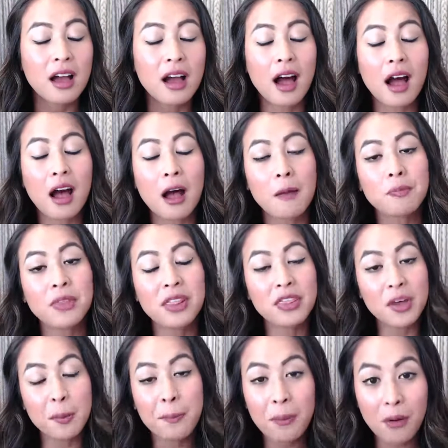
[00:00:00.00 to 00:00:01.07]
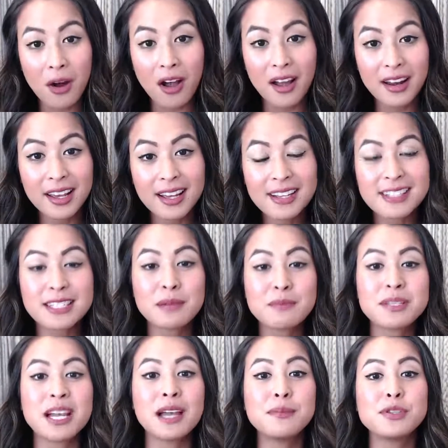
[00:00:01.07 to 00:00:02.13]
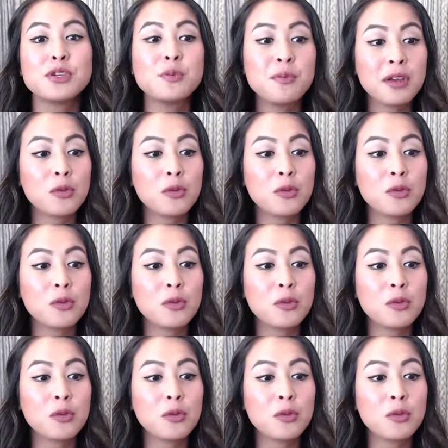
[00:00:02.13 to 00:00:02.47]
the product, sometimes you